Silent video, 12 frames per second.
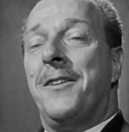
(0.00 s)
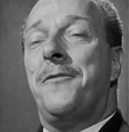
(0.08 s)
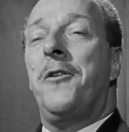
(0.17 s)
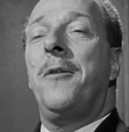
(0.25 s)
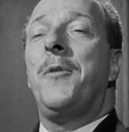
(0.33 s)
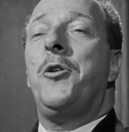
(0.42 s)
The
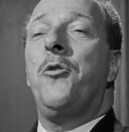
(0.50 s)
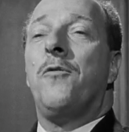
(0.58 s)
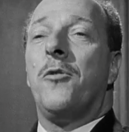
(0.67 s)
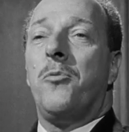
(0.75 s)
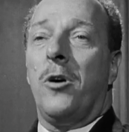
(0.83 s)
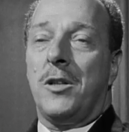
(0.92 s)
firm that
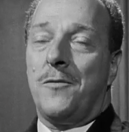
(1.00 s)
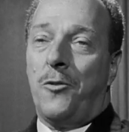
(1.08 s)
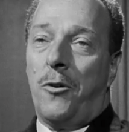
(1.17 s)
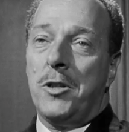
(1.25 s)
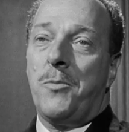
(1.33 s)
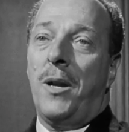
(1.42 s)
Hufford works
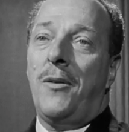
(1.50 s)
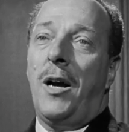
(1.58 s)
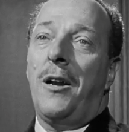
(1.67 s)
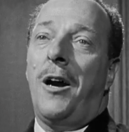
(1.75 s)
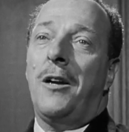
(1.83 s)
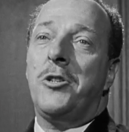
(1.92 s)
for is one of
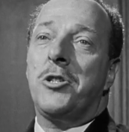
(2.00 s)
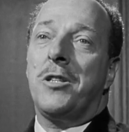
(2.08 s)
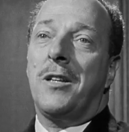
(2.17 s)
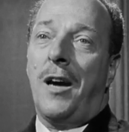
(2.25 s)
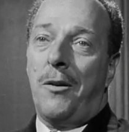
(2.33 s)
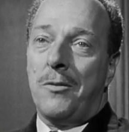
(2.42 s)
our largest
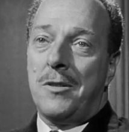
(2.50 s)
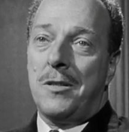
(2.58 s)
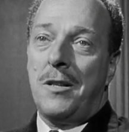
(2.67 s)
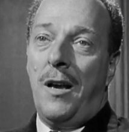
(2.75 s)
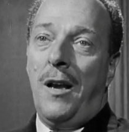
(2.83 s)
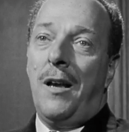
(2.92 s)

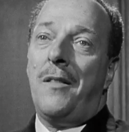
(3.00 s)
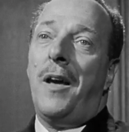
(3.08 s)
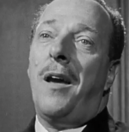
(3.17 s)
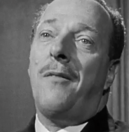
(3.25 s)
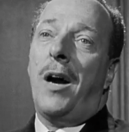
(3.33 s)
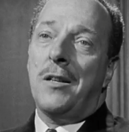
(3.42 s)
accounts.
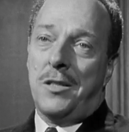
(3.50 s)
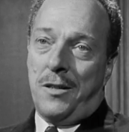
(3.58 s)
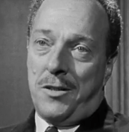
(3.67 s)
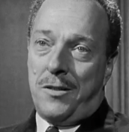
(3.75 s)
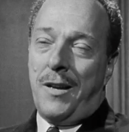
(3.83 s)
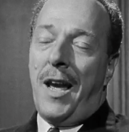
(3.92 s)
They have asked
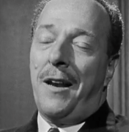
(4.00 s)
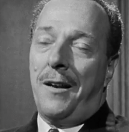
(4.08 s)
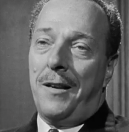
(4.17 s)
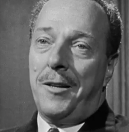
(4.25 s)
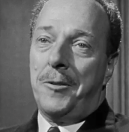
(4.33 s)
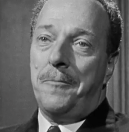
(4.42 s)
us to
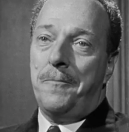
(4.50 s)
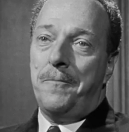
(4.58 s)
handle it.